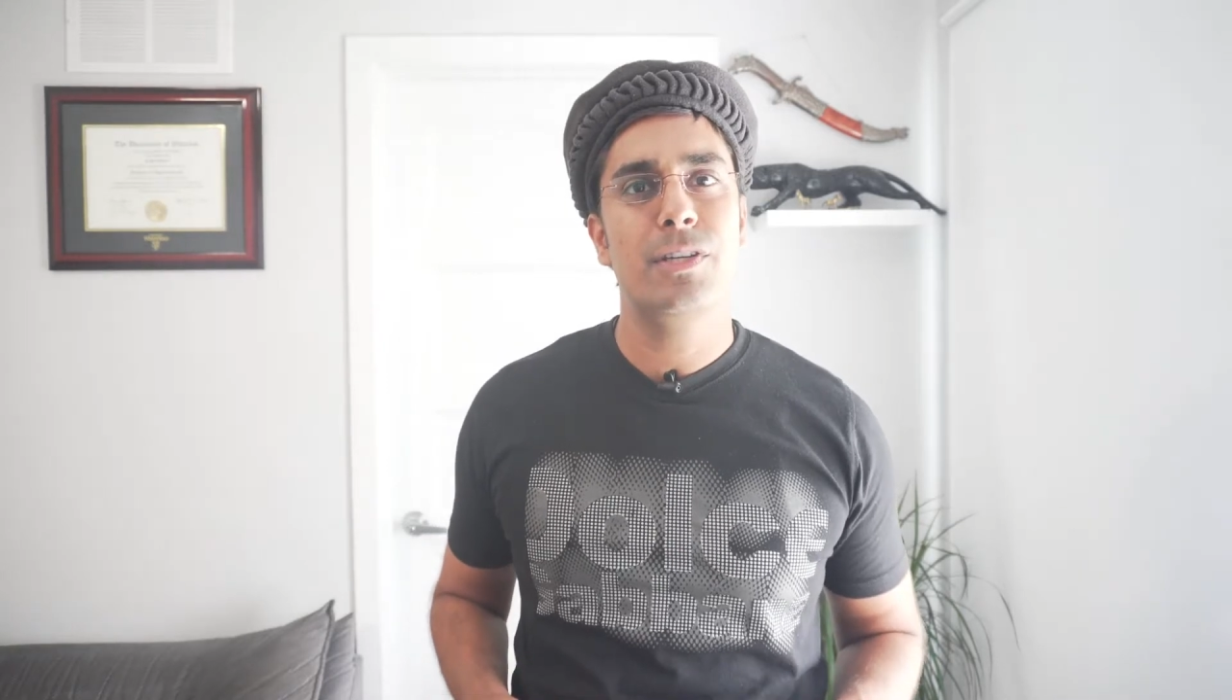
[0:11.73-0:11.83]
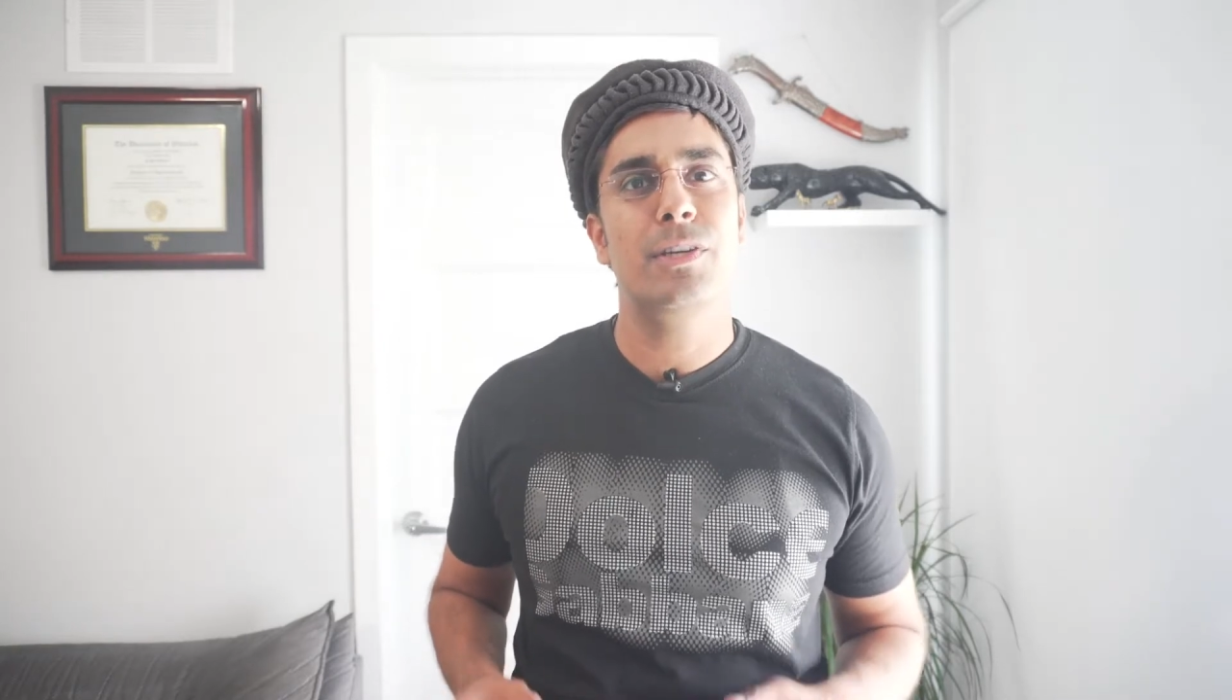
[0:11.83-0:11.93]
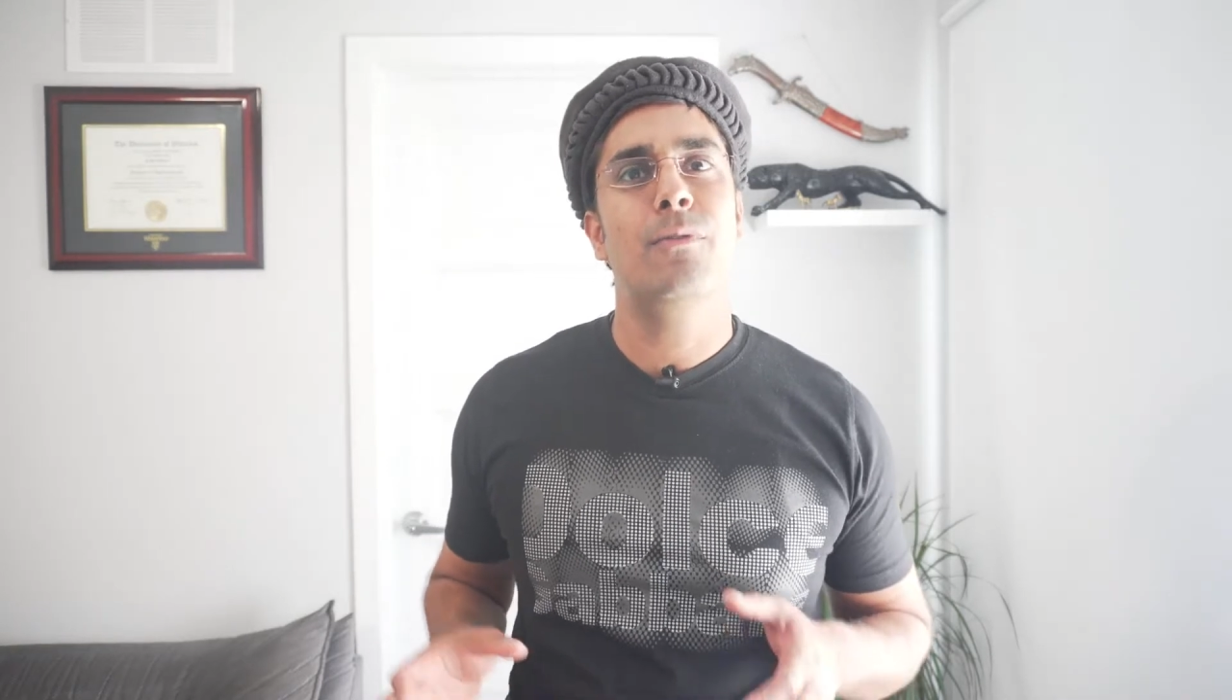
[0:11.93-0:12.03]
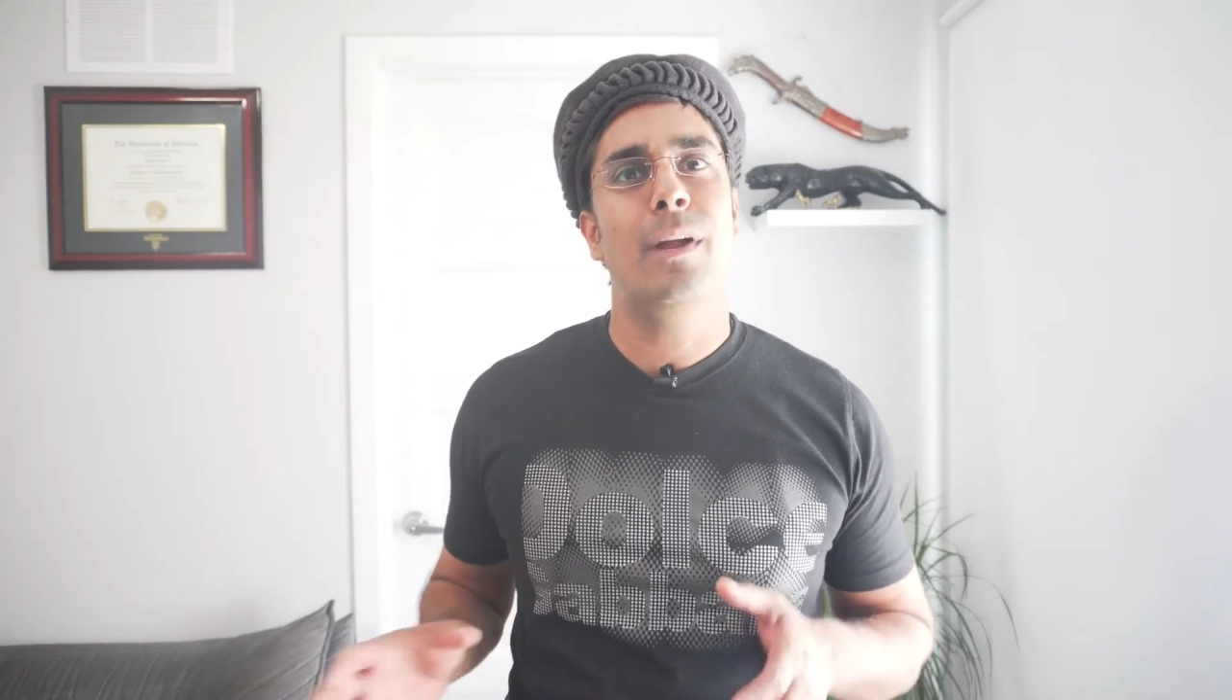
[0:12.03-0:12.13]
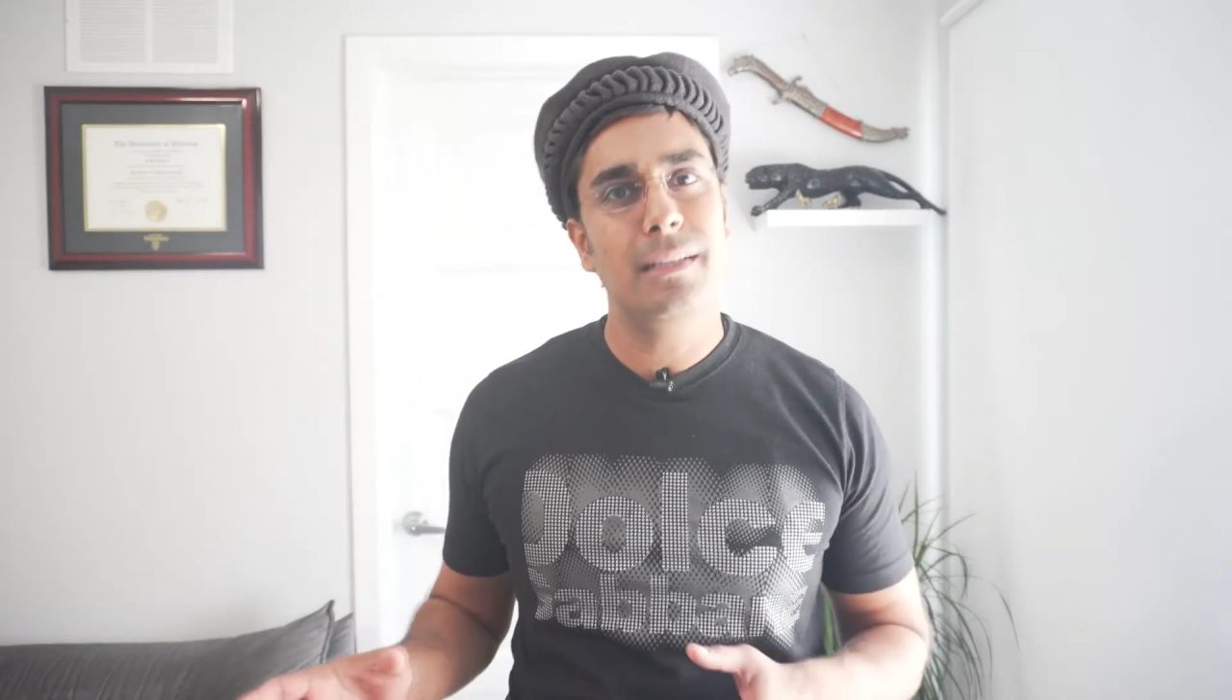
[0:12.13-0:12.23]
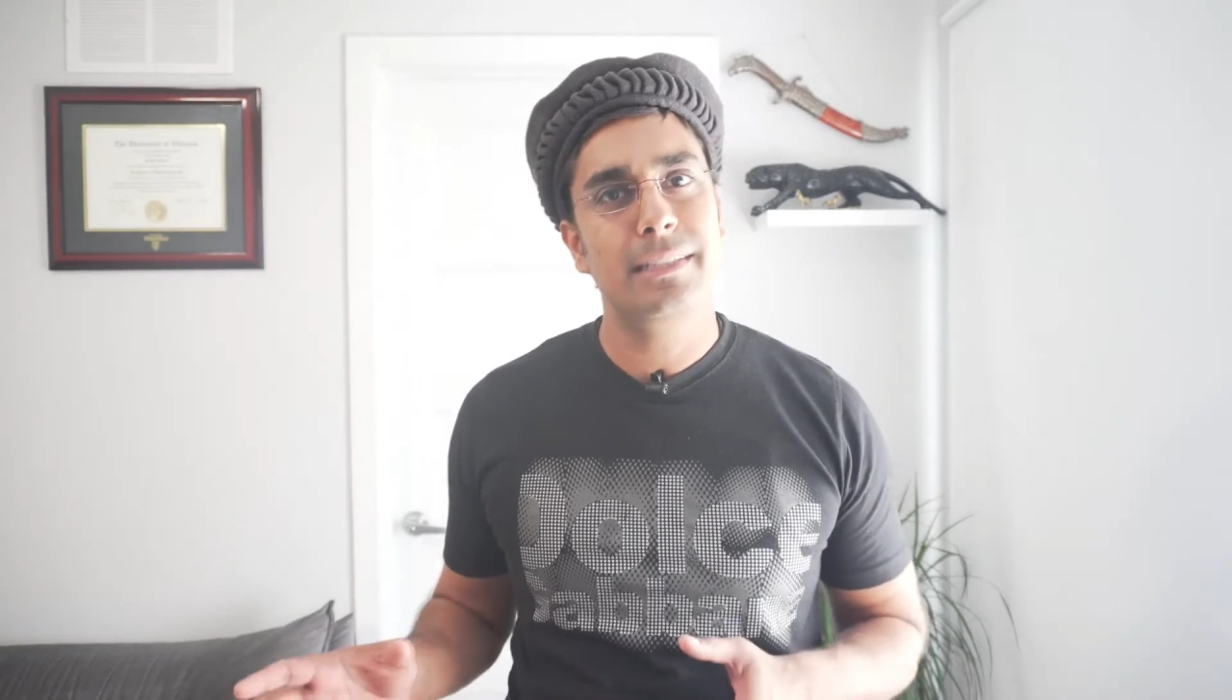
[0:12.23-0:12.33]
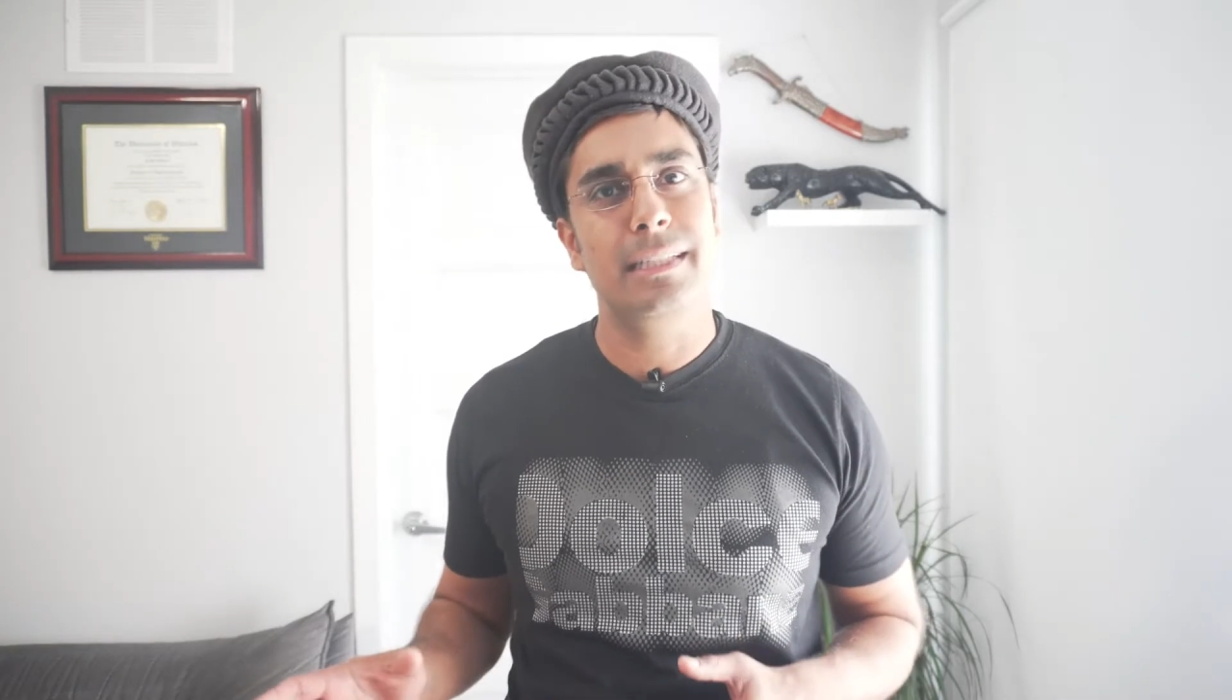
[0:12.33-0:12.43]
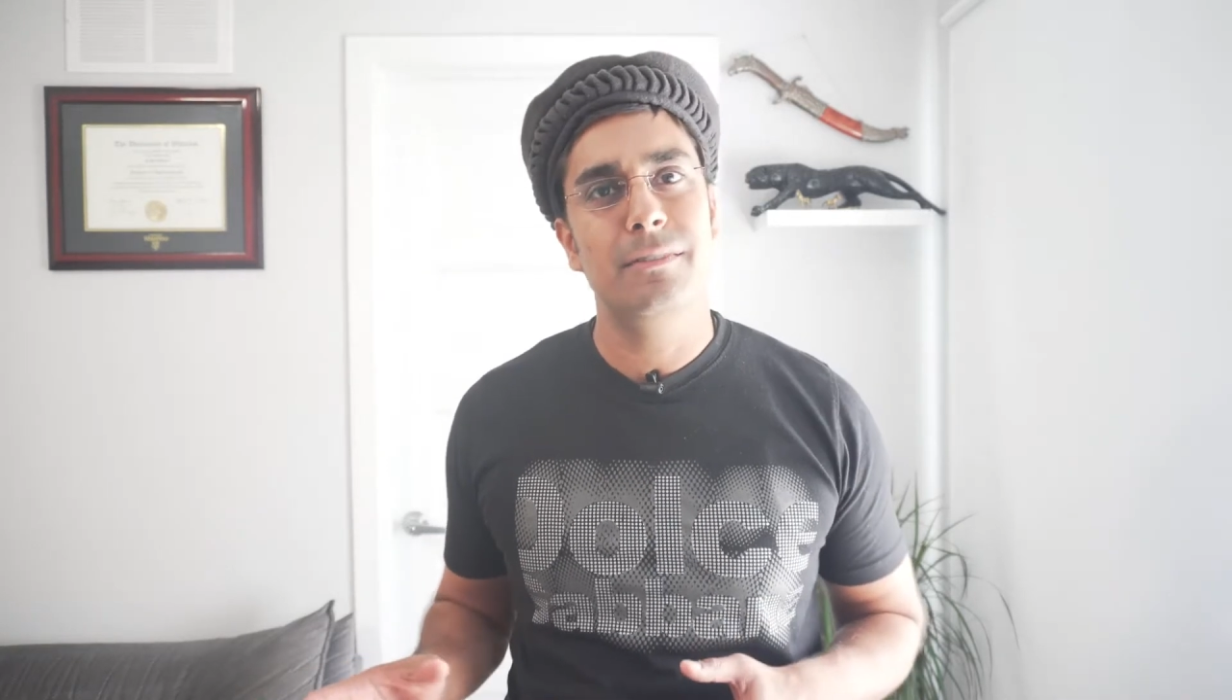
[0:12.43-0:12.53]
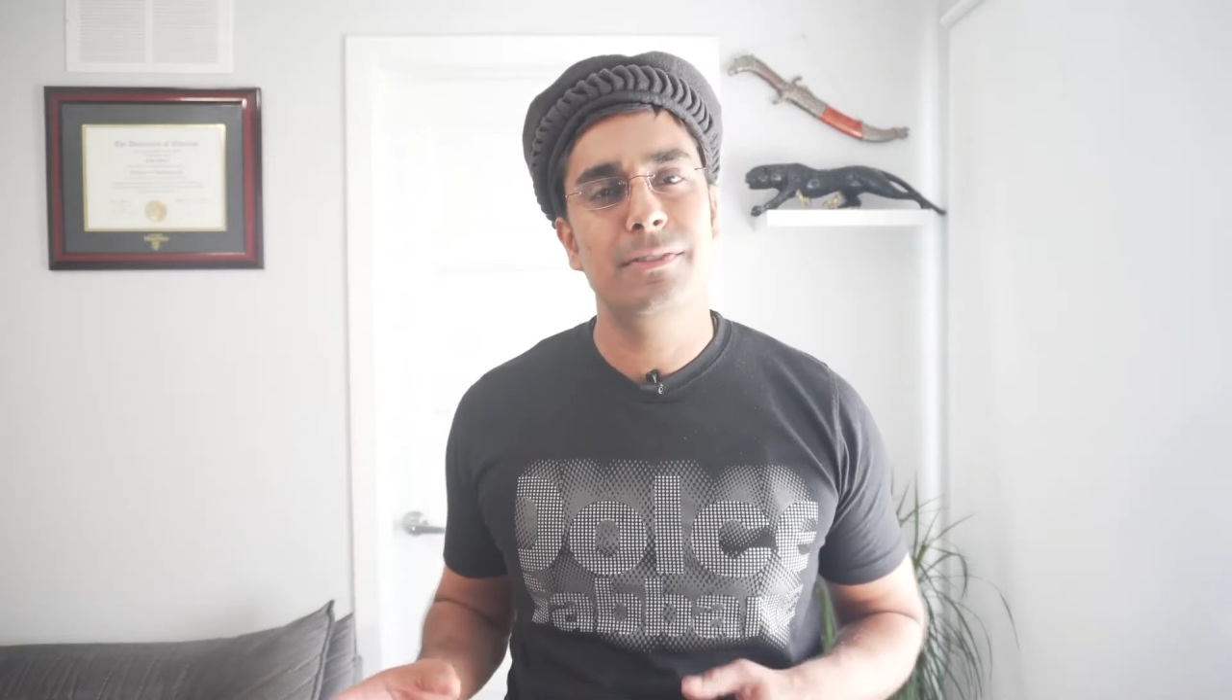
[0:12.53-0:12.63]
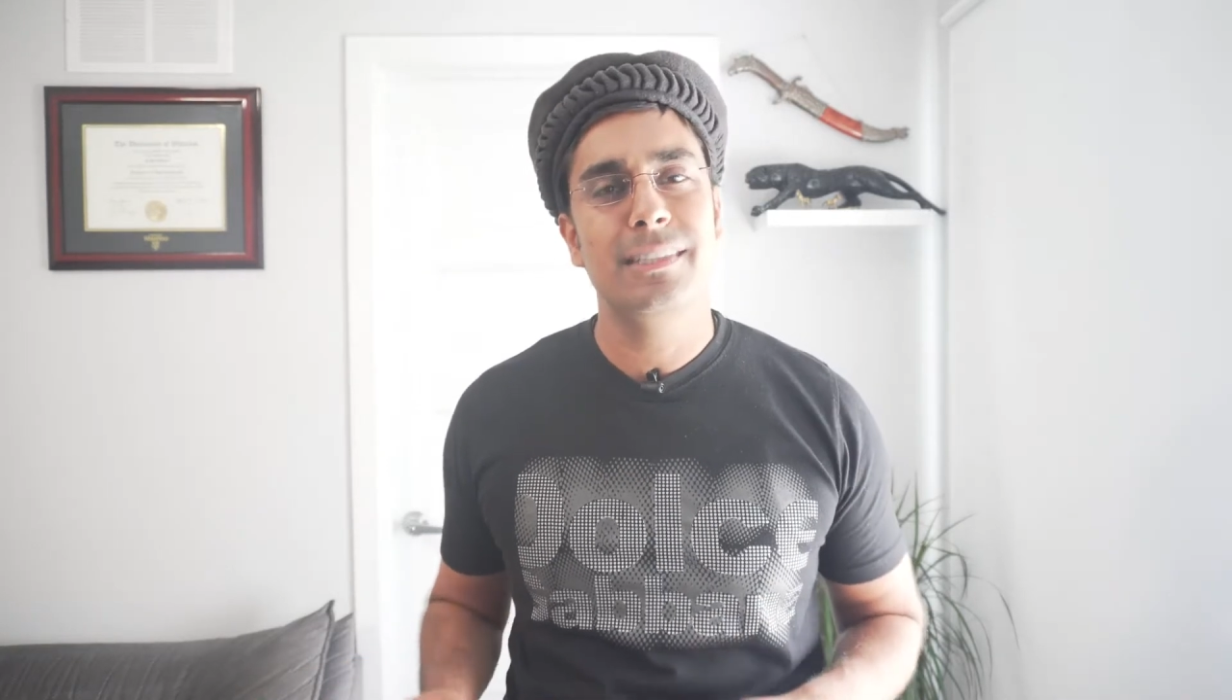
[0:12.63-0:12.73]
to your
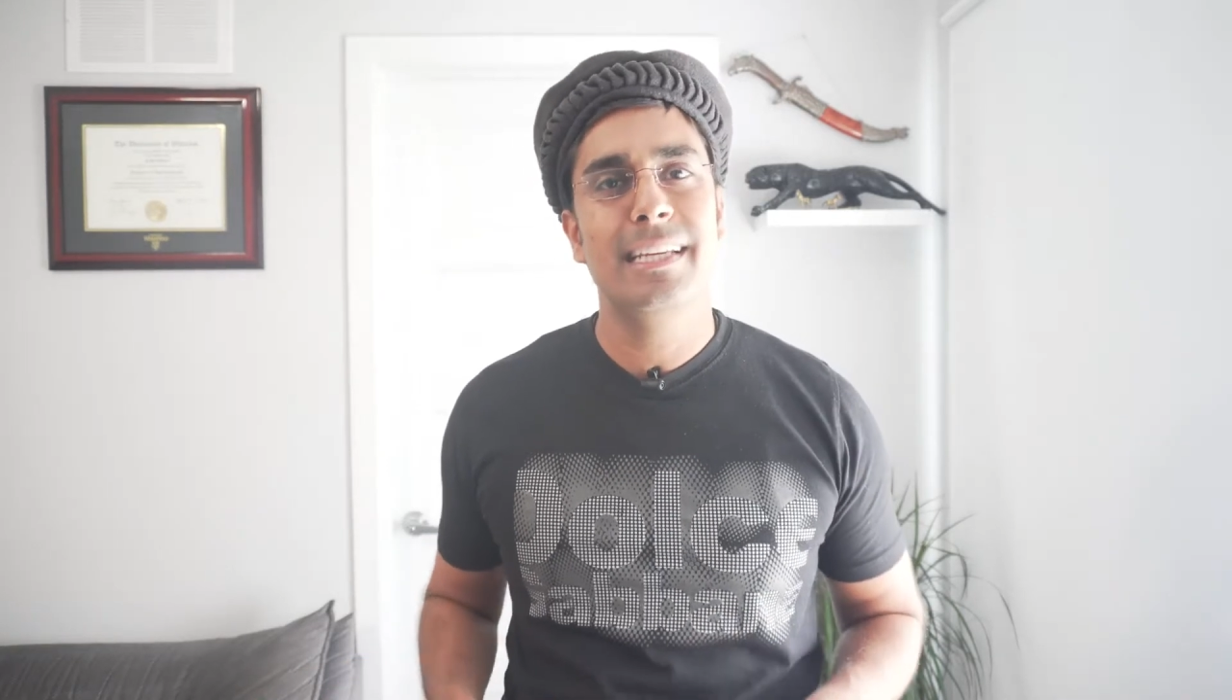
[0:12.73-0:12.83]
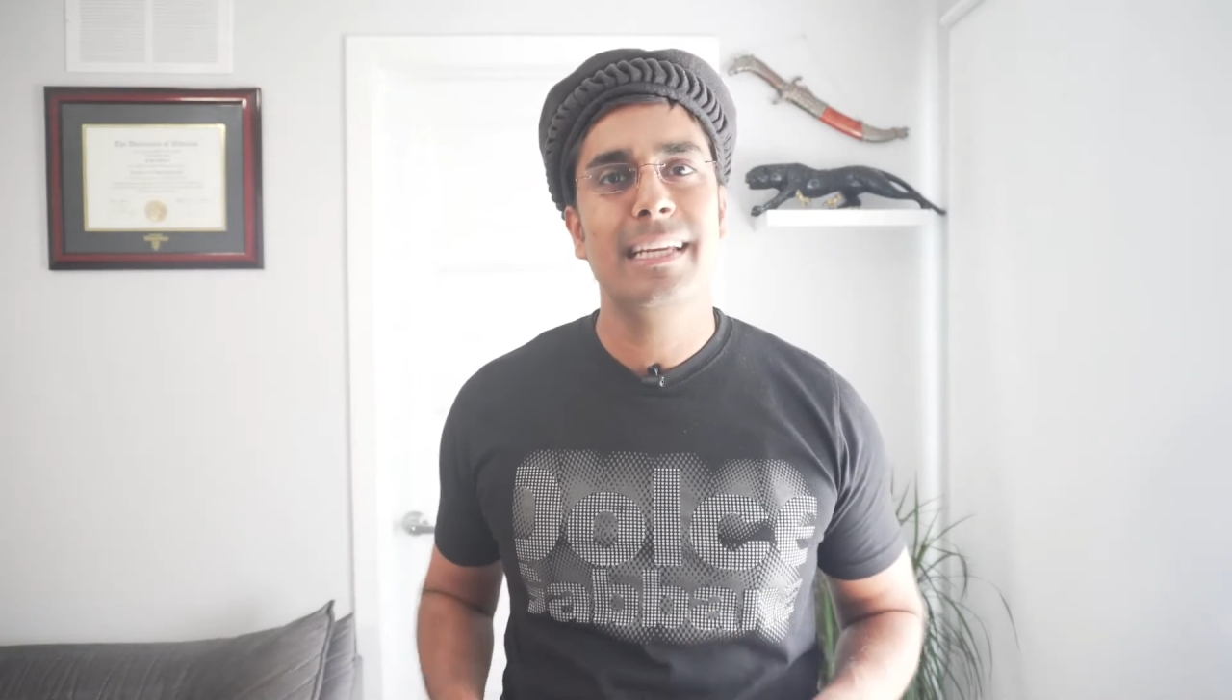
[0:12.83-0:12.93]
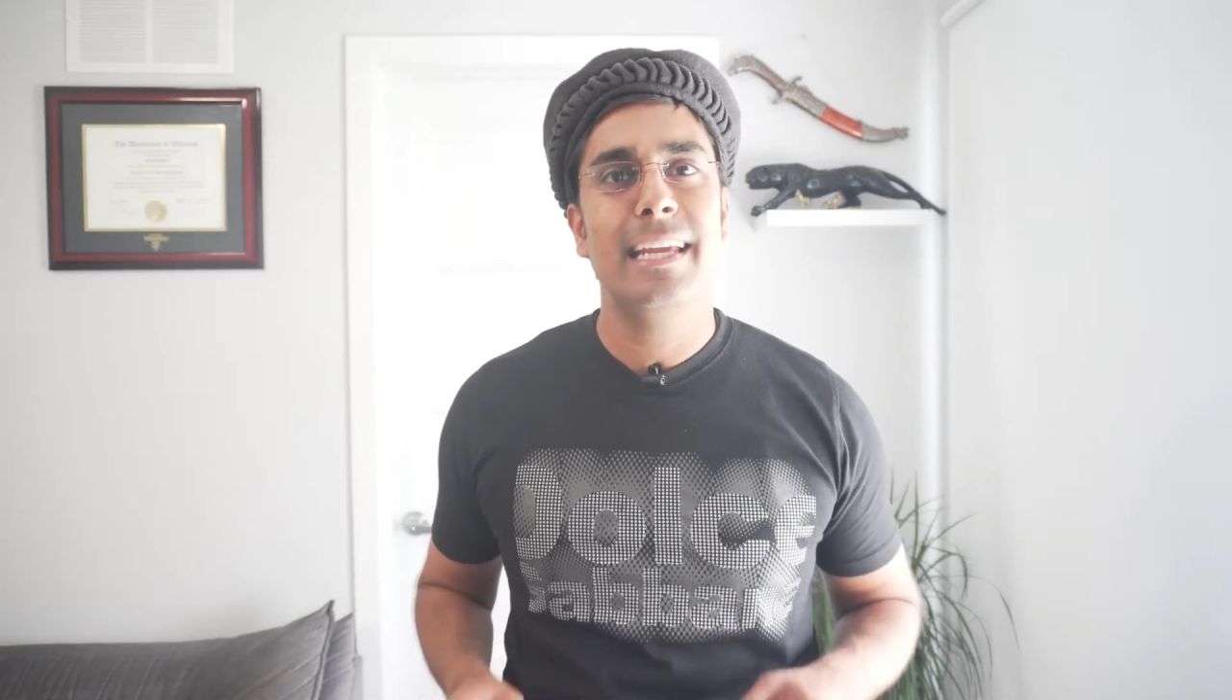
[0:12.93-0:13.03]
relatives